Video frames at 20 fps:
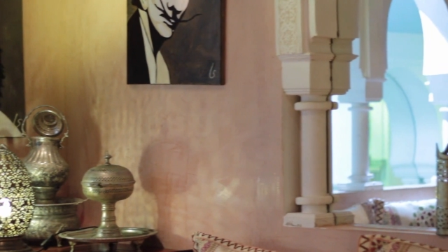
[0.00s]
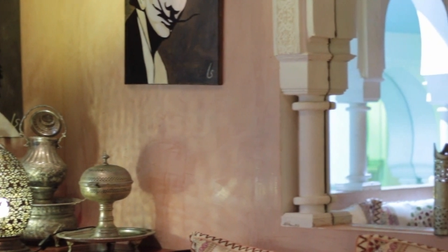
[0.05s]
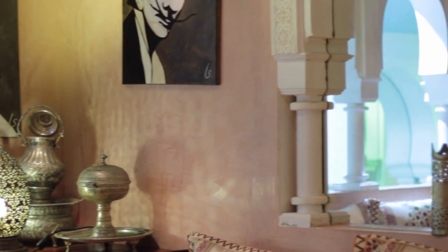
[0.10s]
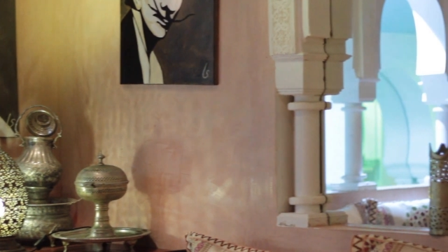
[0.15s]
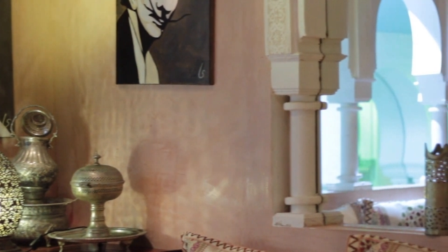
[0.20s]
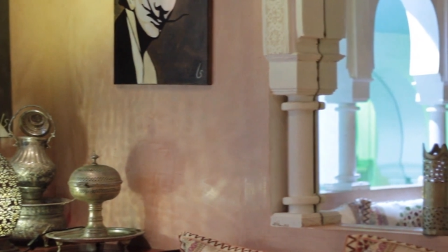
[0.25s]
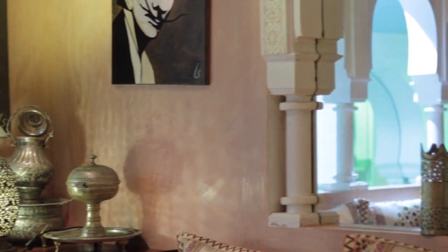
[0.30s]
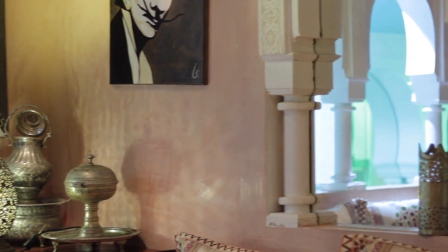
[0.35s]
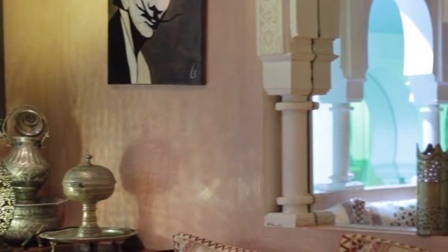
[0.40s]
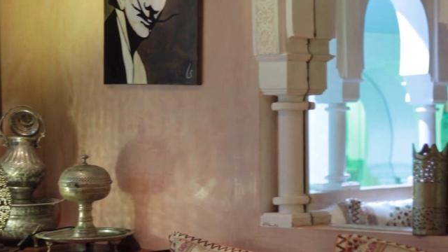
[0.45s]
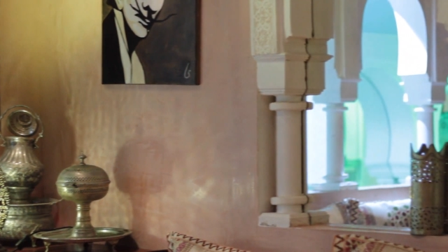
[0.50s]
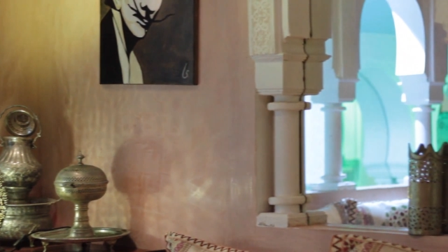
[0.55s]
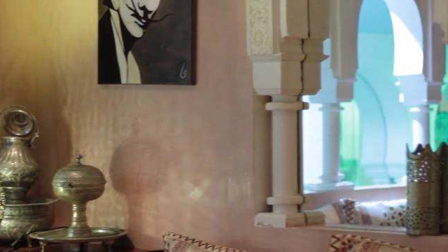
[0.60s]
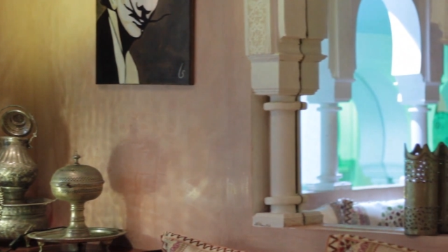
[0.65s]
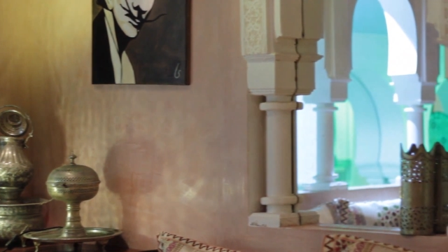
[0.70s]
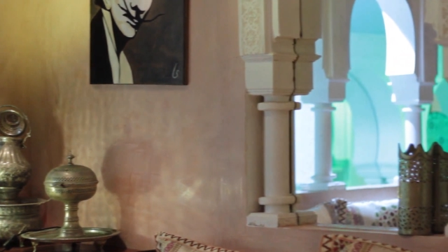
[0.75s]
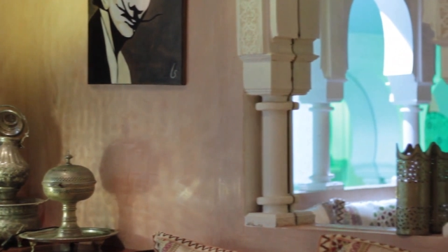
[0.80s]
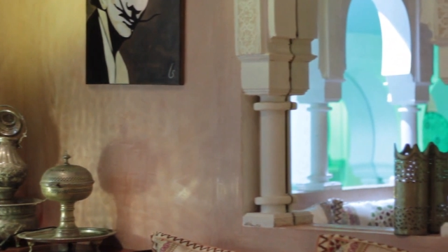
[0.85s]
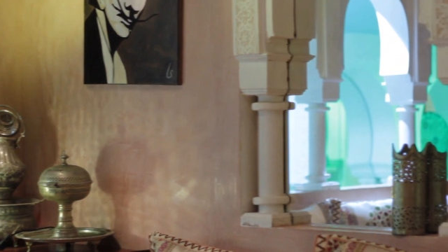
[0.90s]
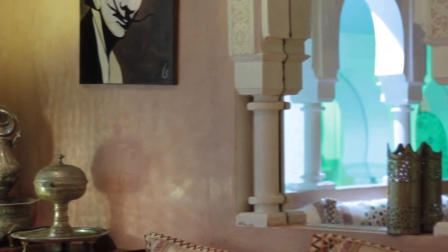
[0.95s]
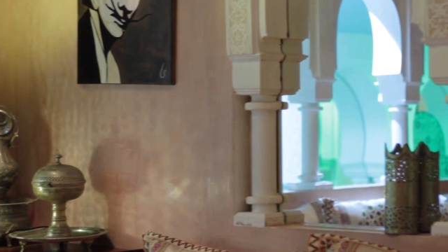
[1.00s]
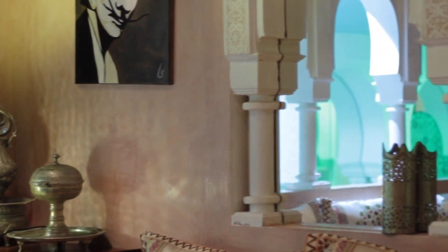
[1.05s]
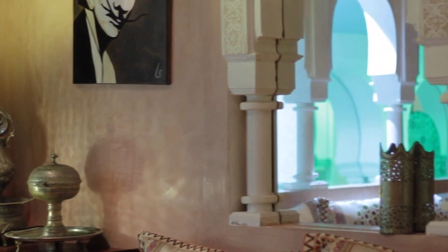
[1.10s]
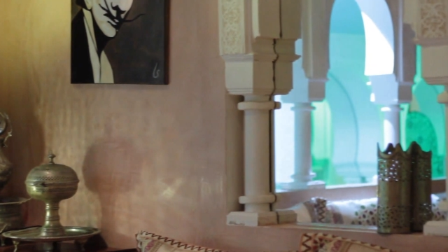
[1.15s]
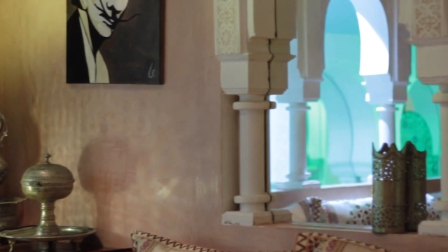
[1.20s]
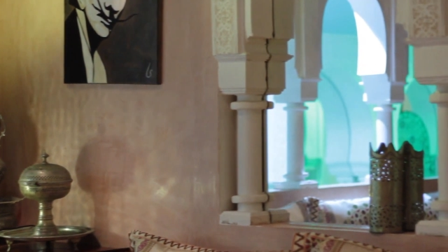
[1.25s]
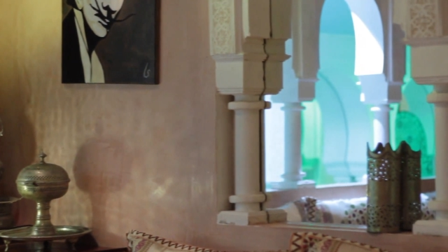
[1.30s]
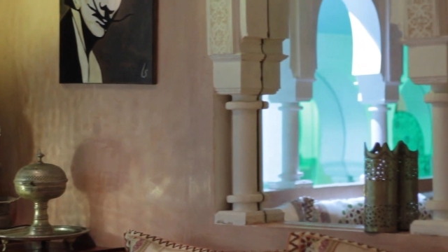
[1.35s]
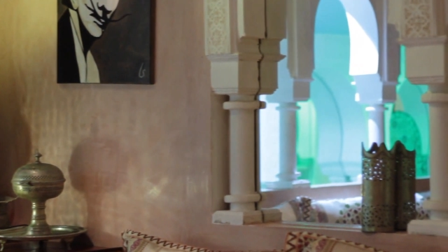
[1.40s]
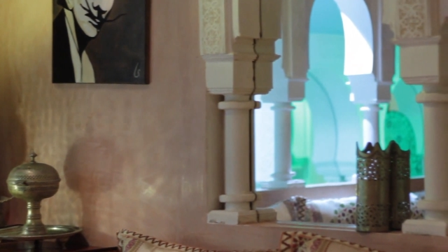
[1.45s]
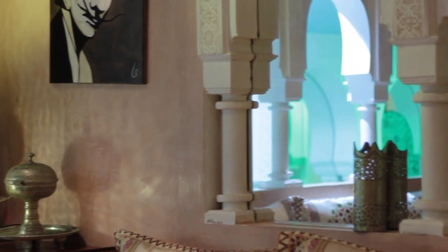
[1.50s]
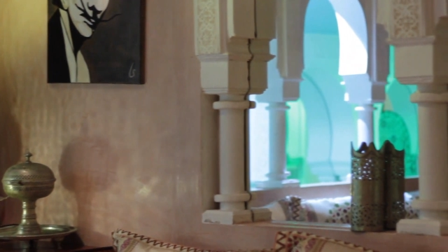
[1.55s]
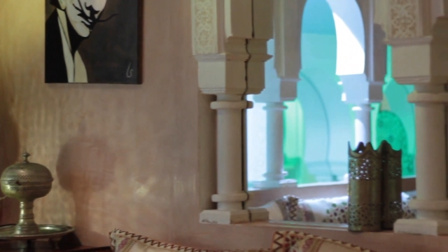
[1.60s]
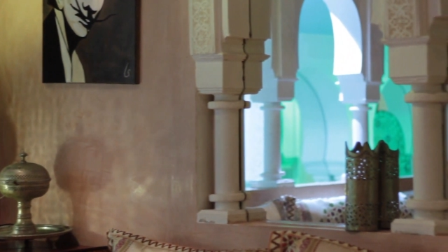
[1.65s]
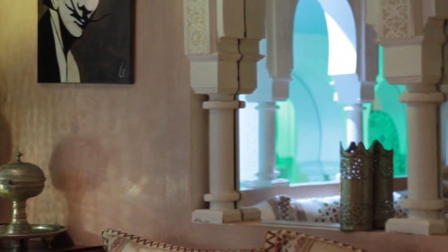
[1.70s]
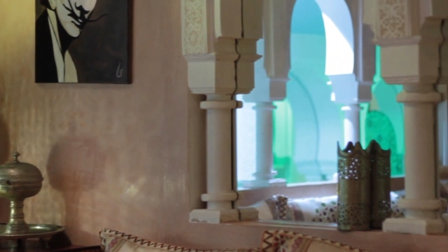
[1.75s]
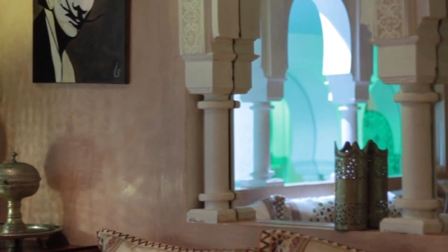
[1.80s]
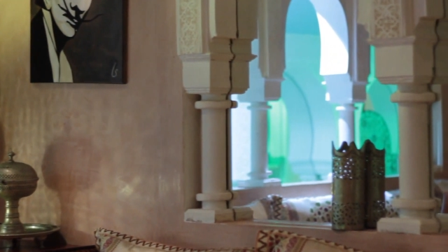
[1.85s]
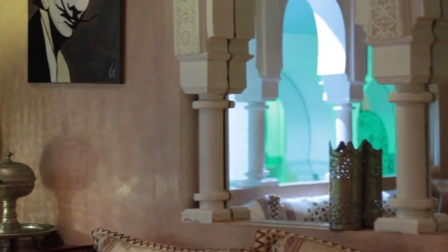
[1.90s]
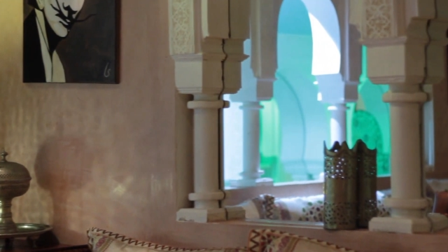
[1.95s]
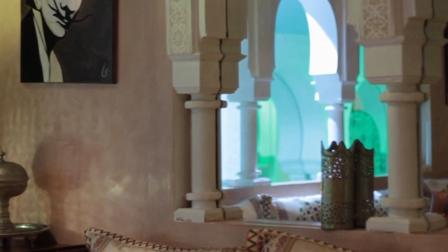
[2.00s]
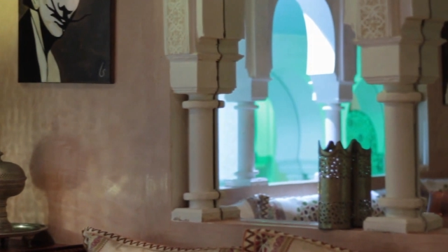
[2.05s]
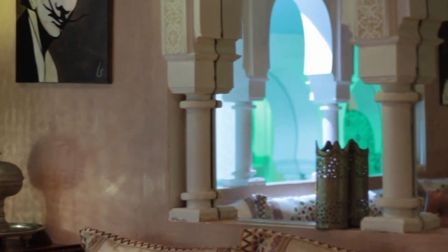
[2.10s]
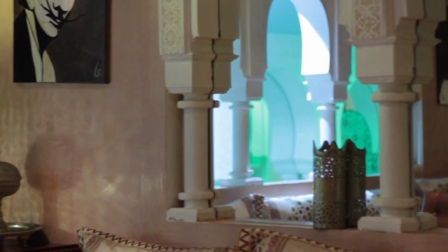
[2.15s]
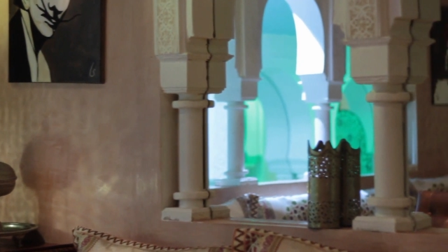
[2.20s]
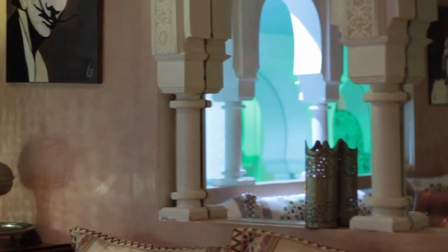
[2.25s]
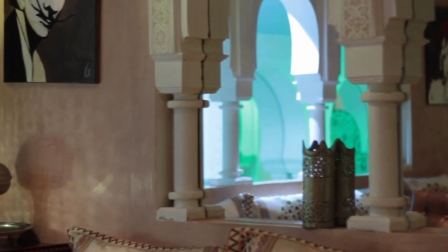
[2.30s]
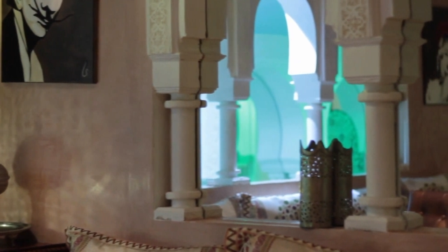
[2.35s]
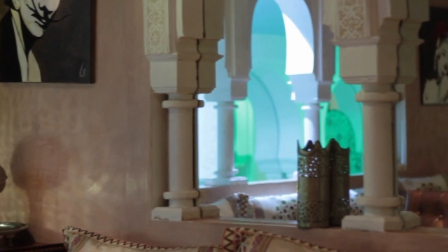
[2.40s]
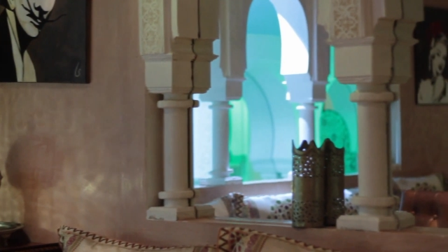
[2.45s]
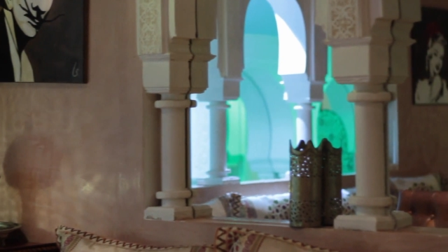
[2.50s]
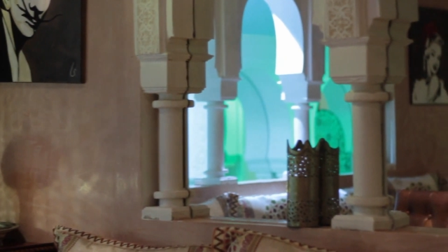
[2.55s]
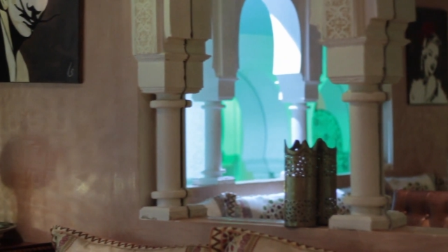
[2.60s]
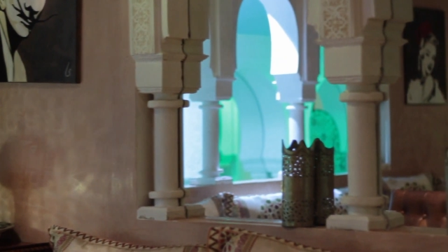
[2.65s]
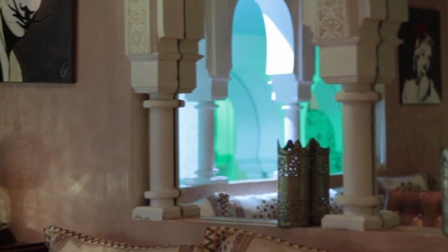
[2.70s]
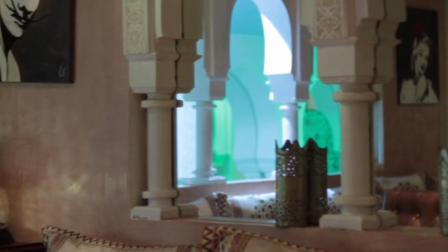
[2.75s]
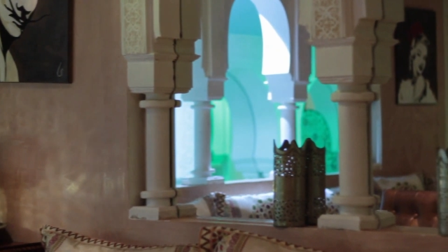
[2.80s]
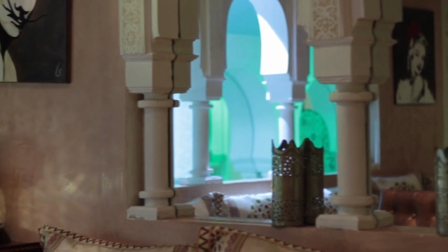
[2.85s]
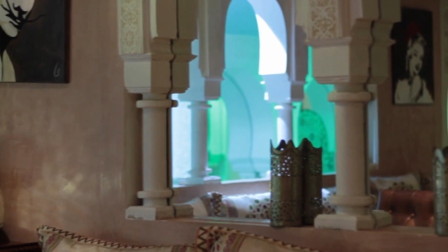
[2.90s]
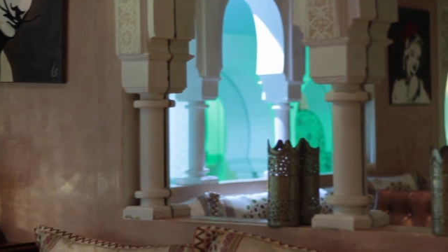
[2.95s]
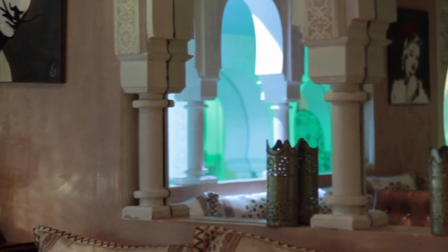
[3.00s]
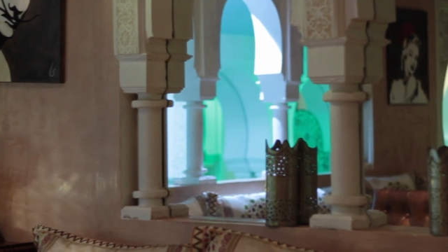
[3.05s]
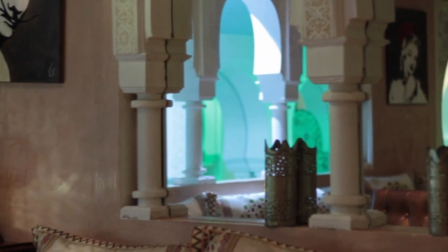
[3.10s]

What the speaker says: (no speaker visible)